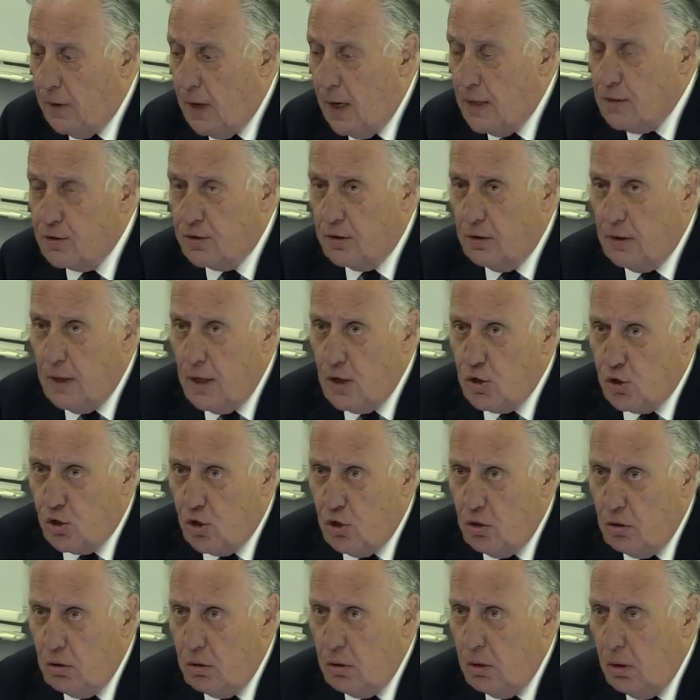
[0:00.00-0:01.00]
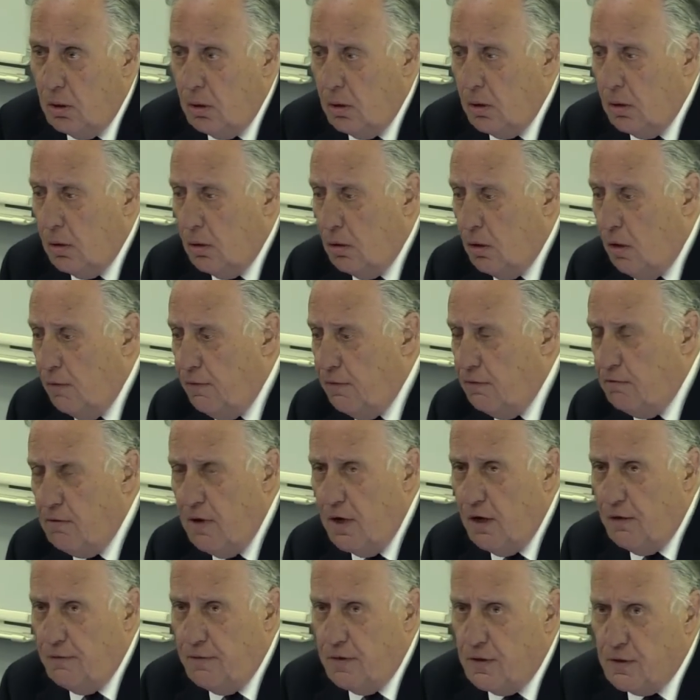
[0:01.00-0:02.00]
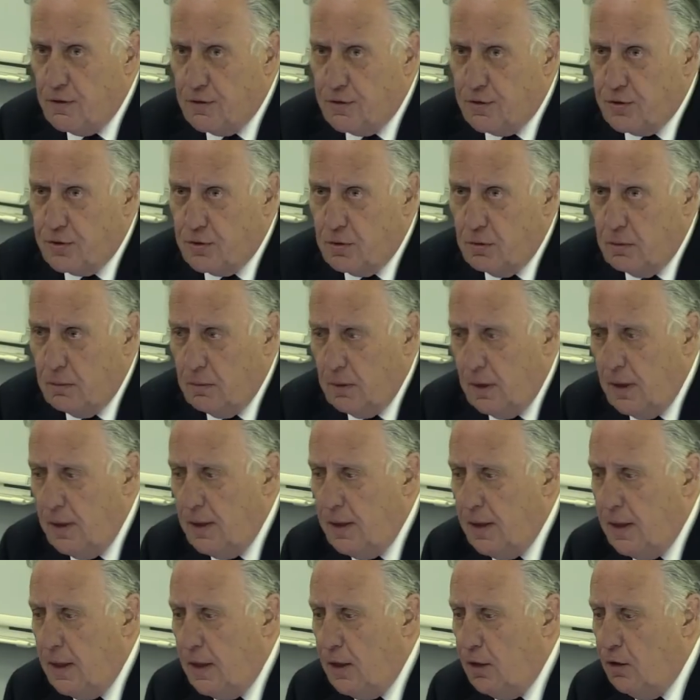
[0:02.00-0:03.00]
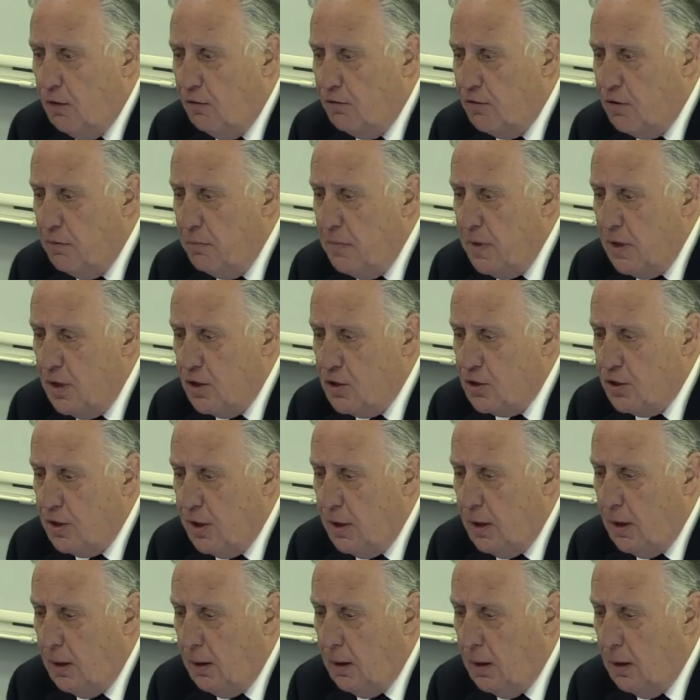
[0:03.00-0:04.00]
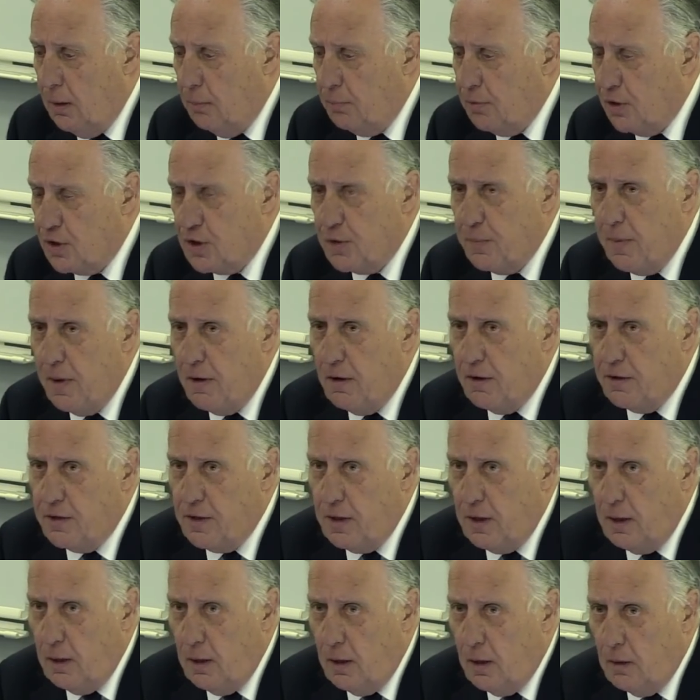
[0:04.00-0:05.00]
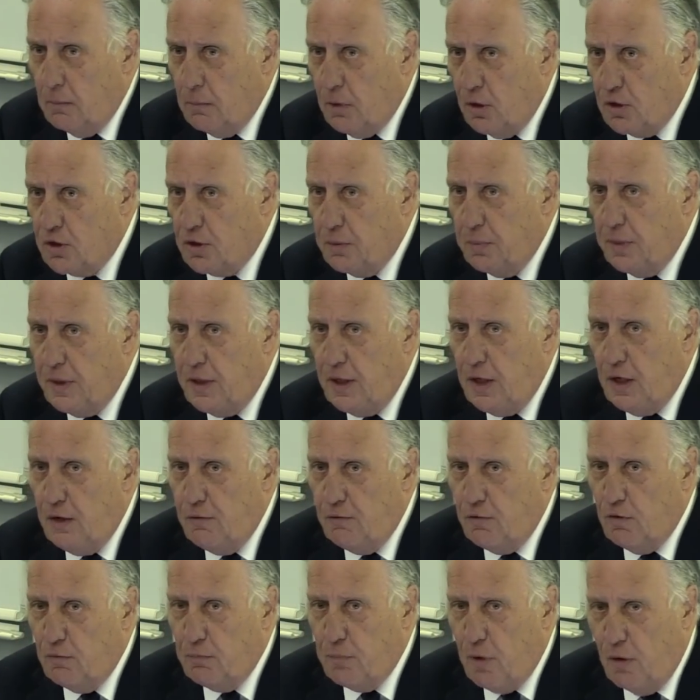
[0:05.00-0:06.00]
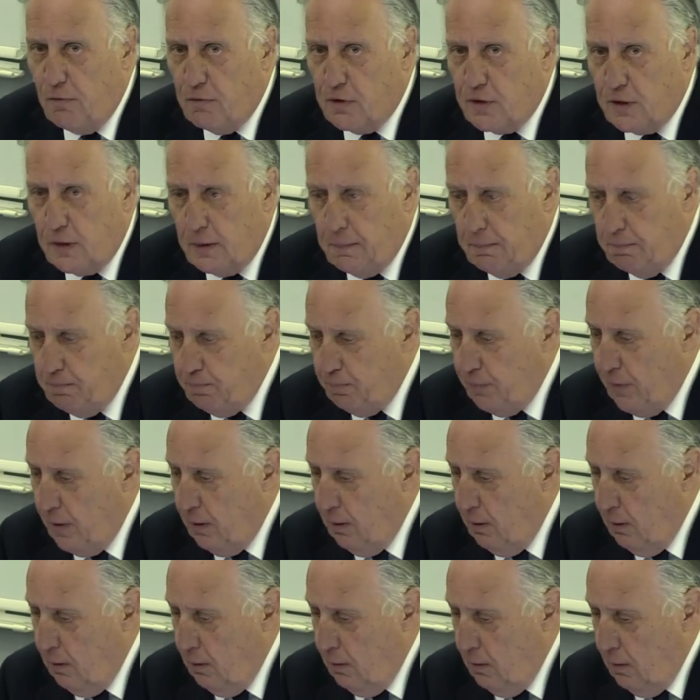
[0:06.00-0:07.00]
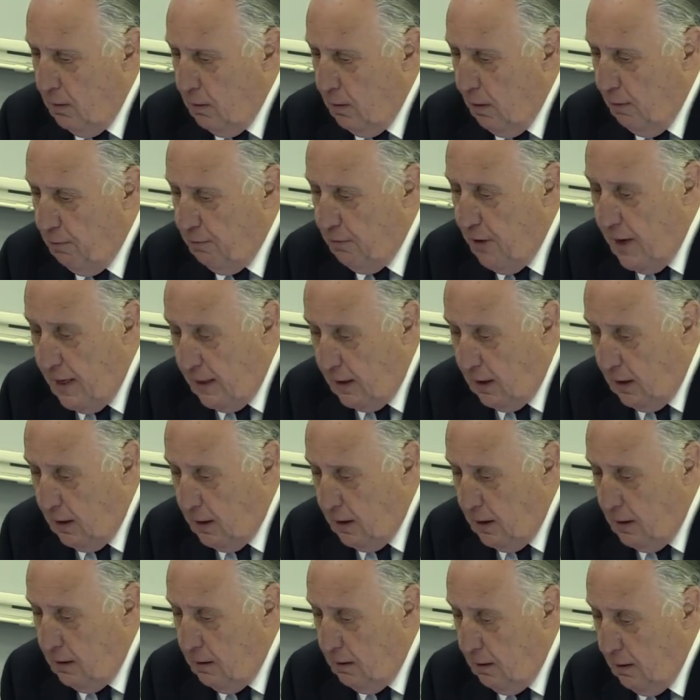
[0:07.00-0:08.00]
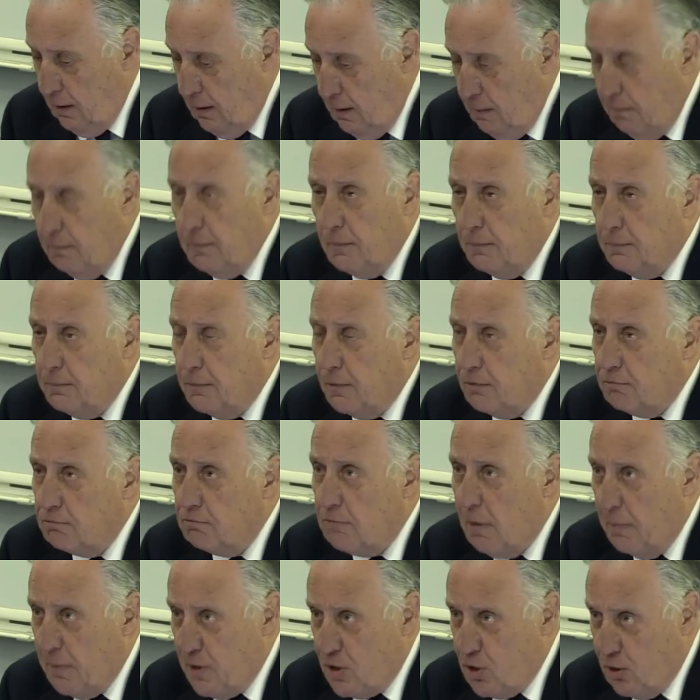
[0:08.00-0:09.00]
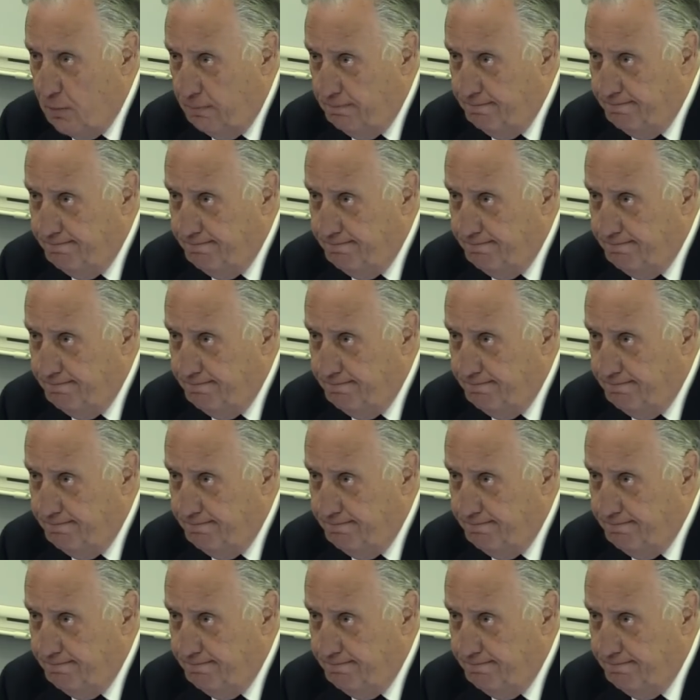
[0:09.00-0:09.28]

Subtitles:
isolation, of irrelevance, indeed of diminishing prosperity, possibly even of poverty. Frankly, rubbish.